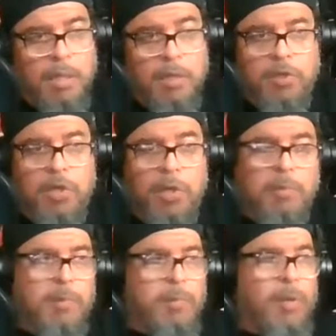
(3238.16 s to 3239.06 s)
she
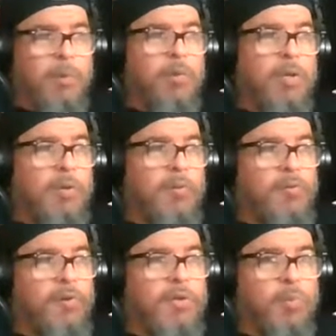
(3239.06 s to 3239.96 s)
was probably one of the
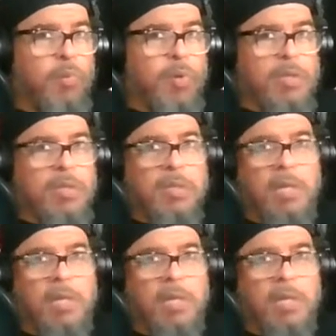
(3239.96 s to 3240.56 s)
first ones